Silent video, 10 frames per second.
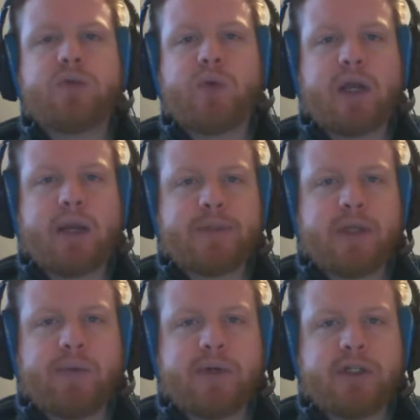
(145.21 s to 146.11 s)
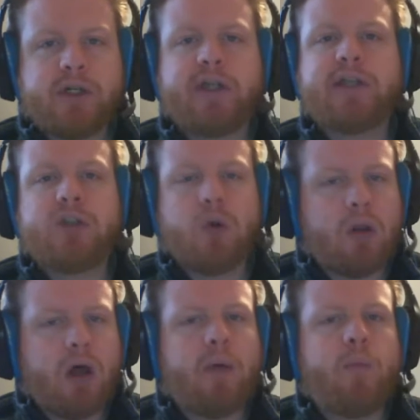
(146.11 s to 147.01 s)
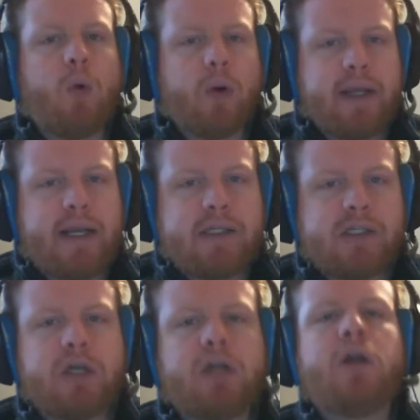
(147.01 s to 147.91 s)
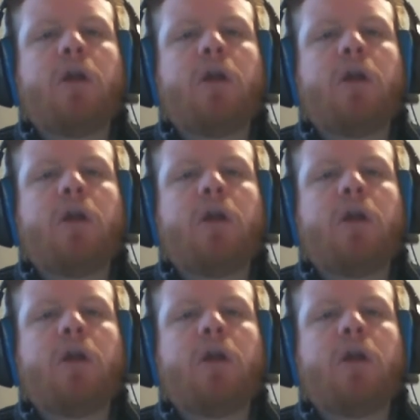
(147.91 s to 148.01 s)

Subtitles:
when it comes down to returning, so a lot more easier.